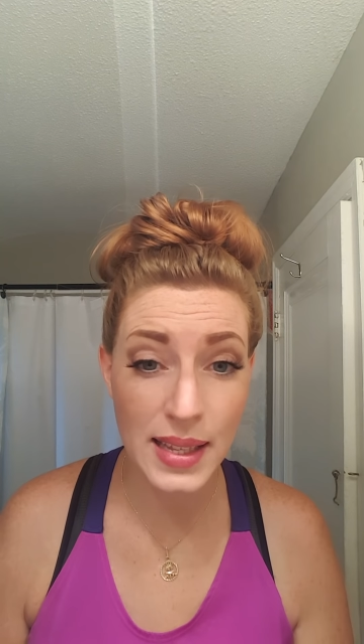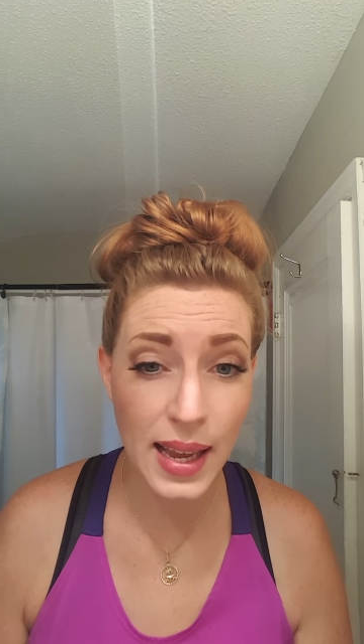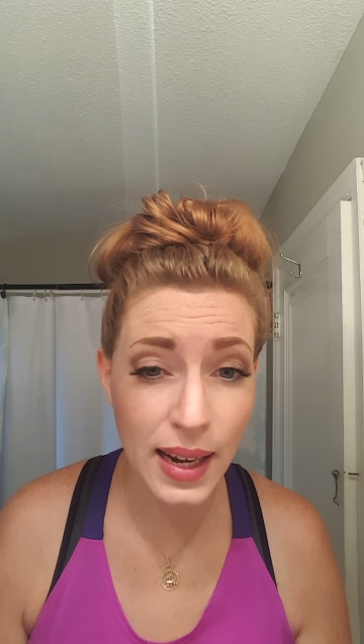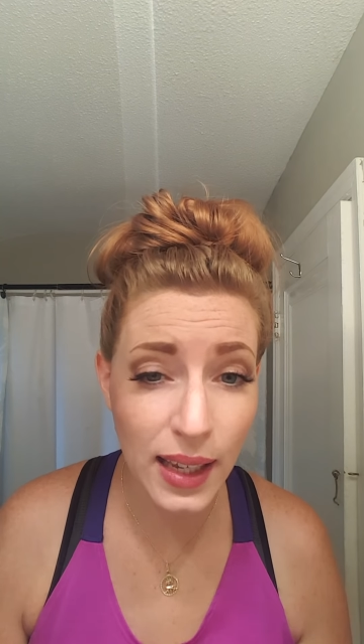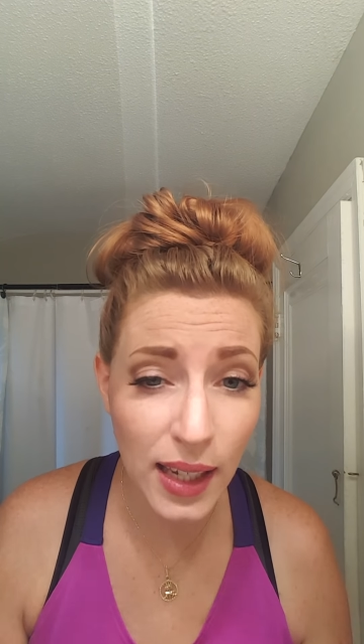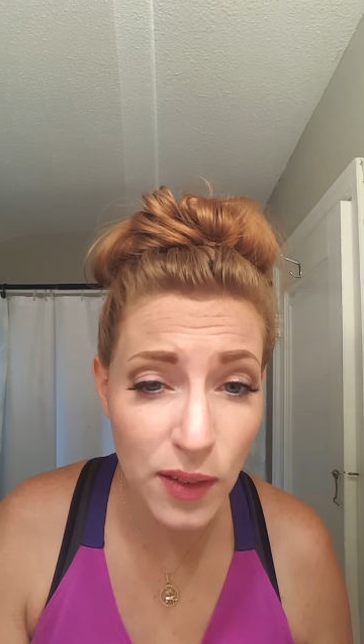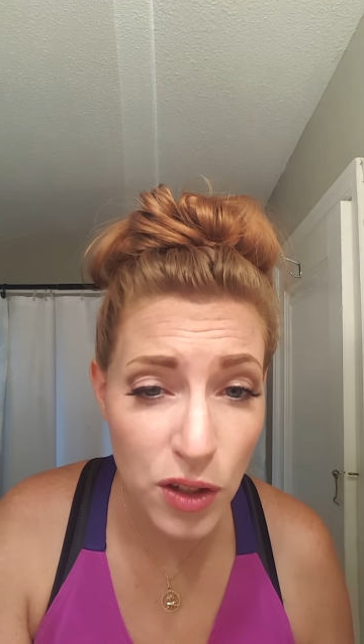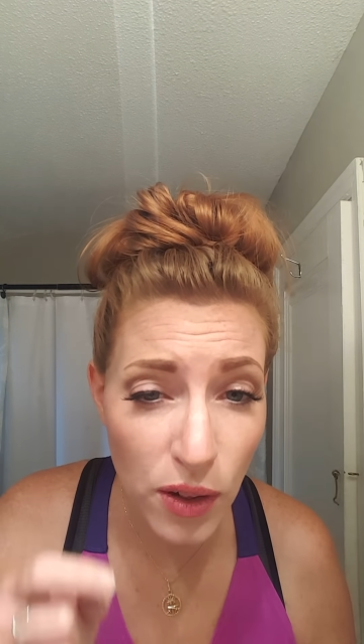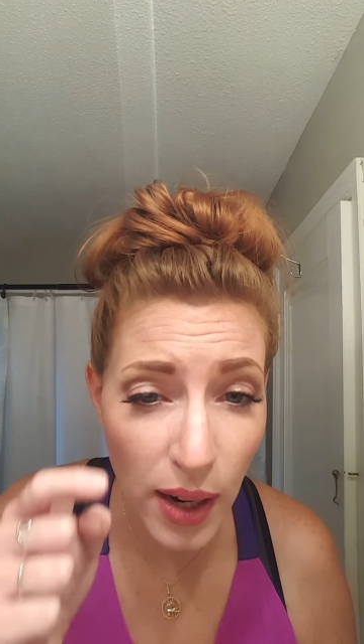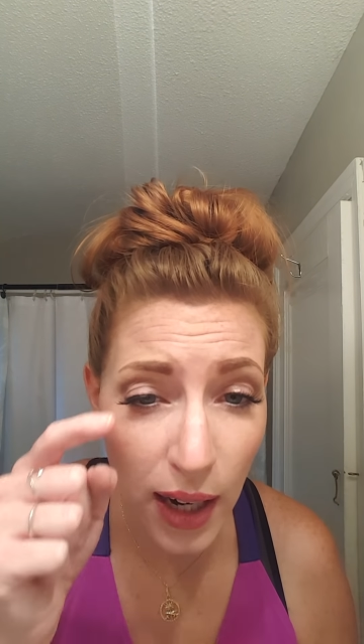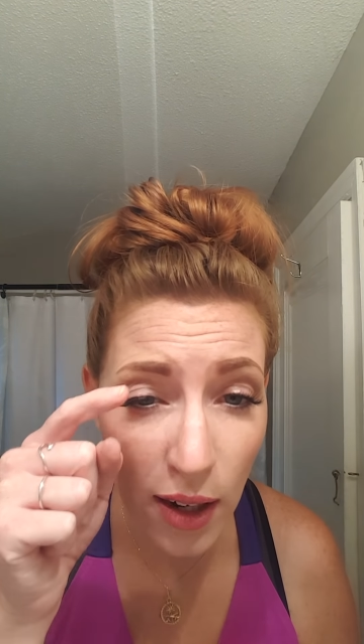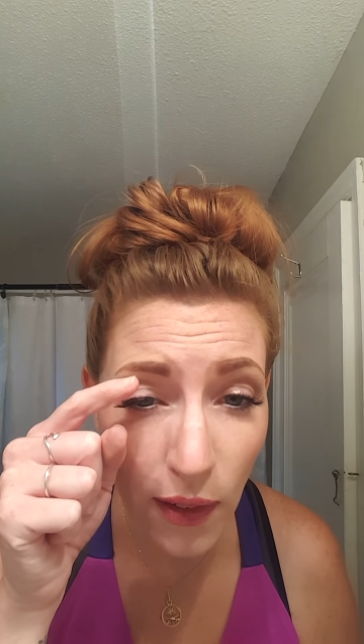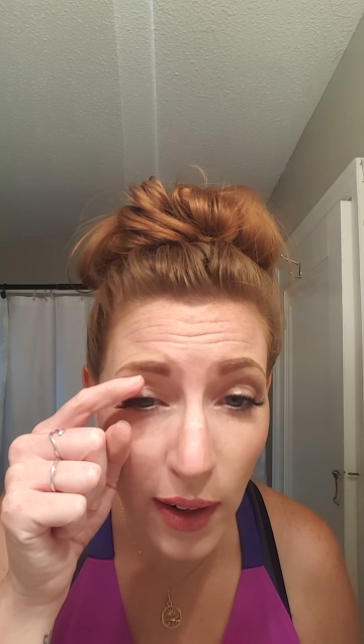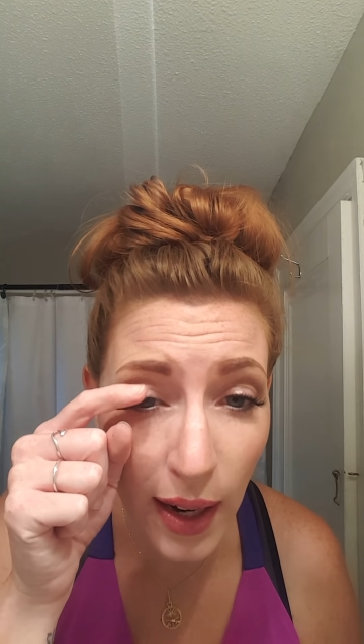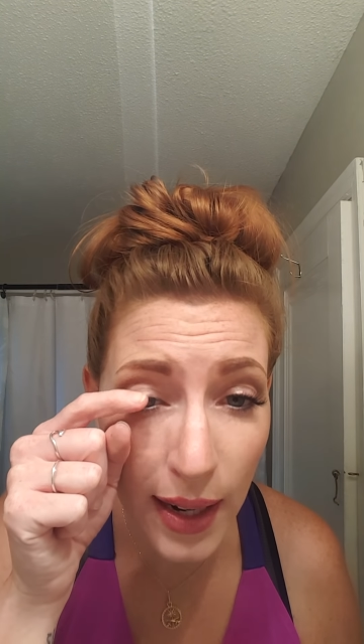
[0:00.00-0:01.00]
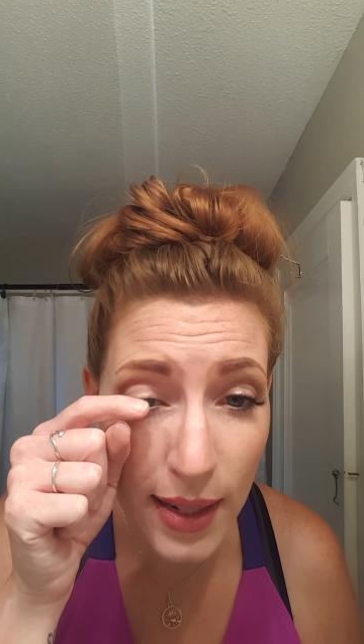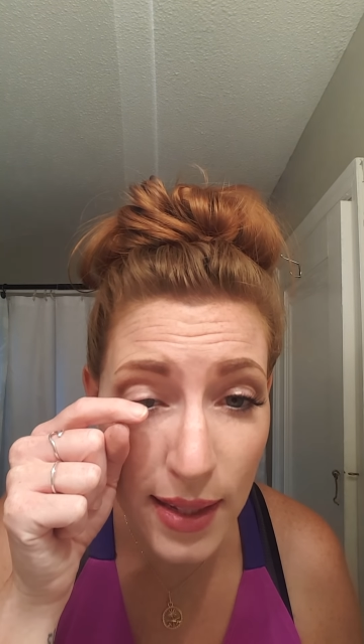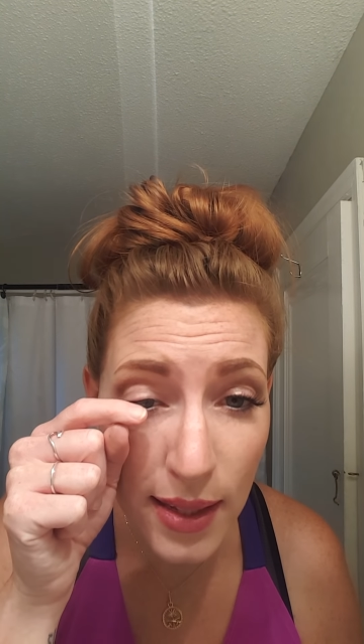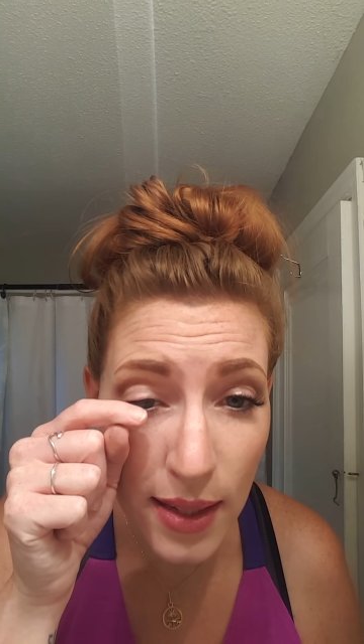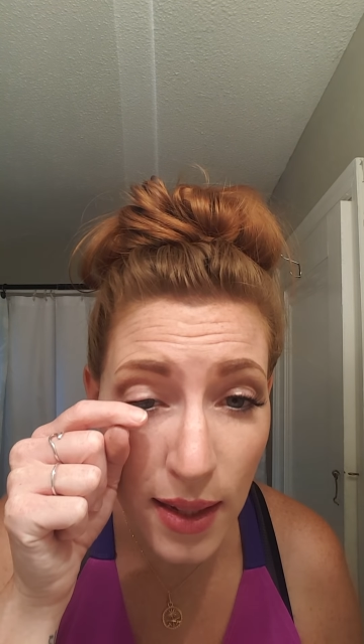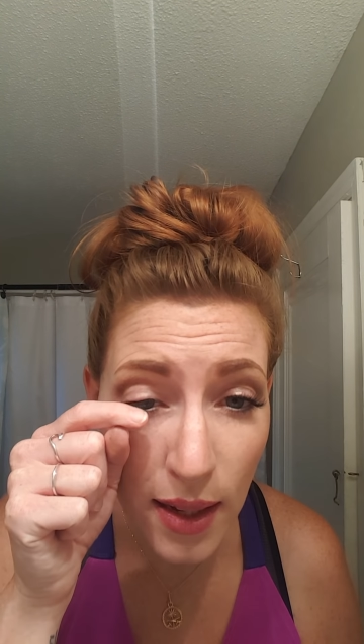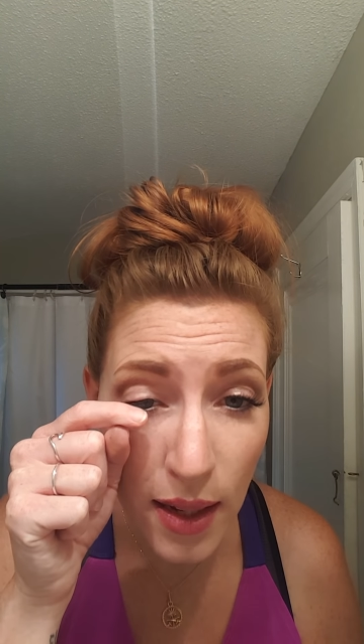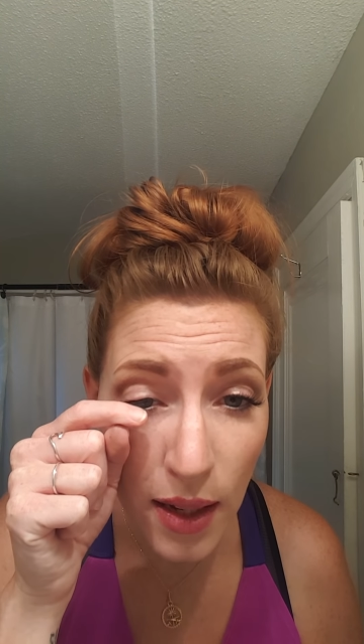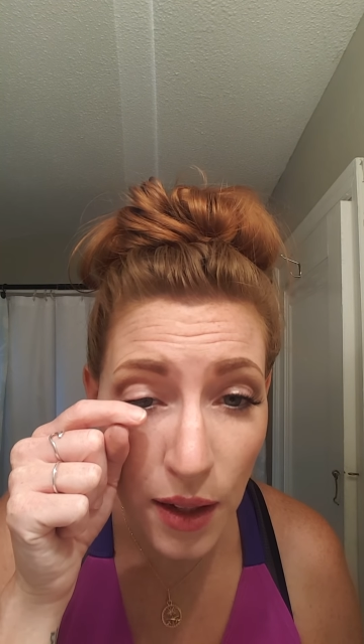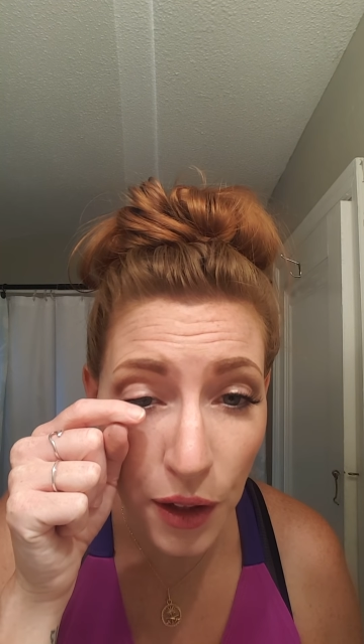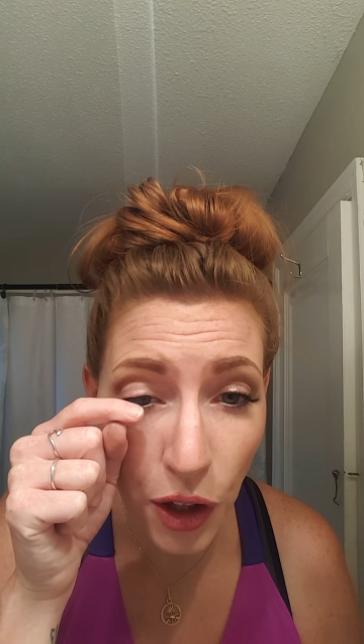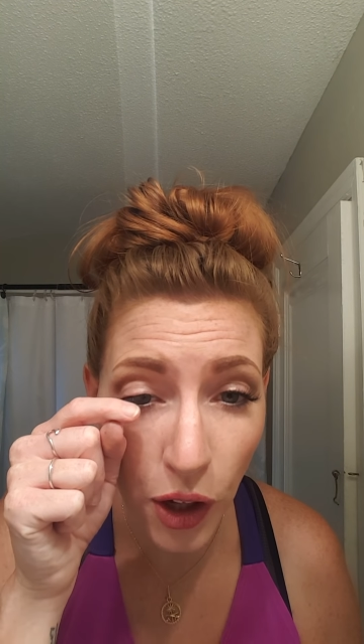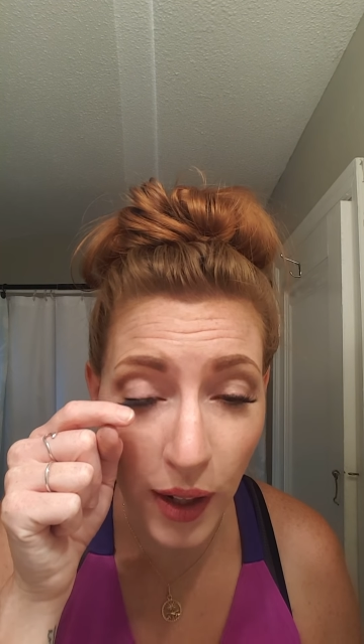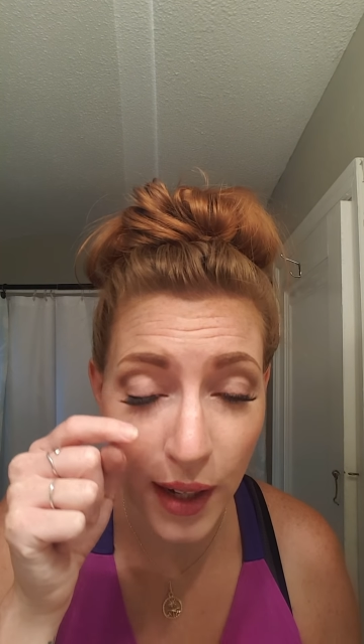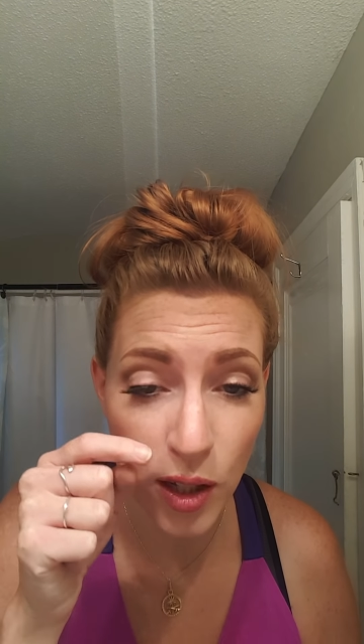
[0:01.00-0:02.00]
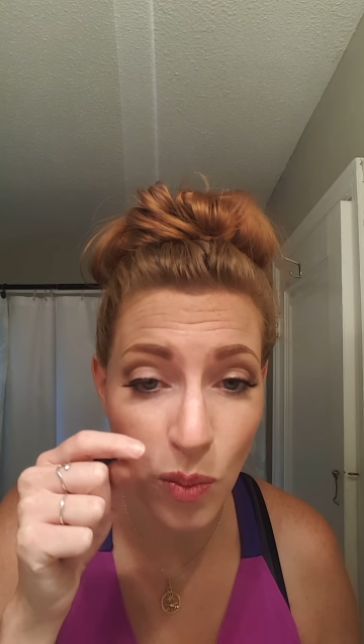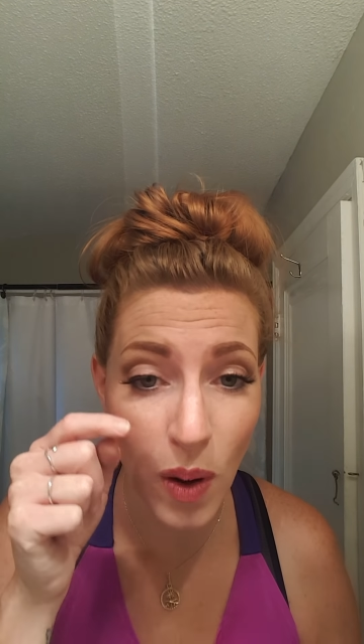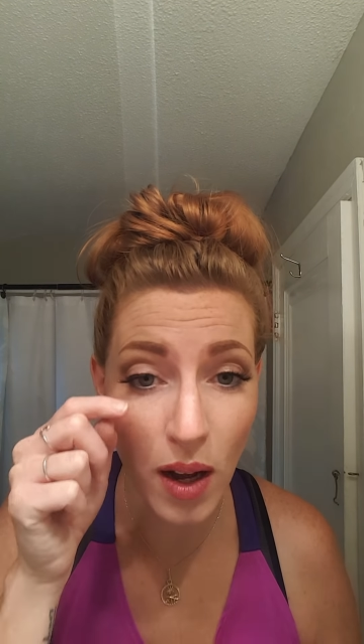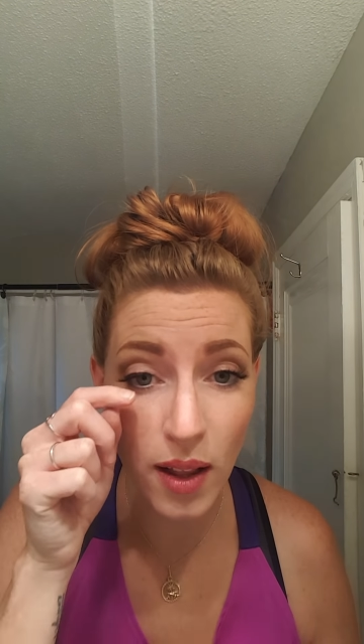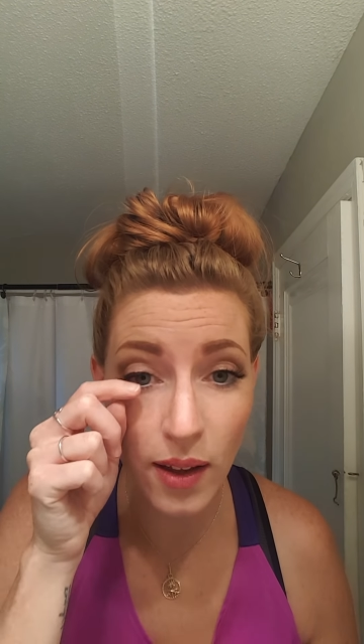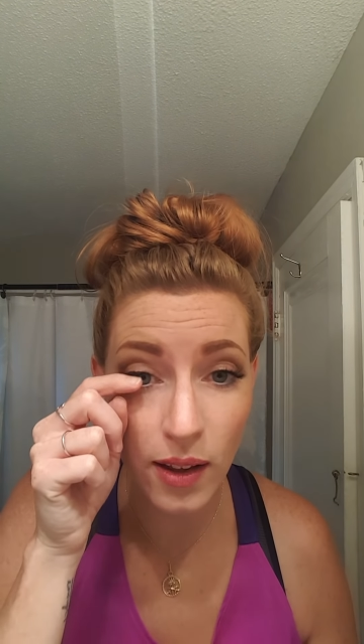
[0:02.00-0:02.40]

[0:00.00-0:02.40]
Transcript: And it gives you kind of a nice look as well.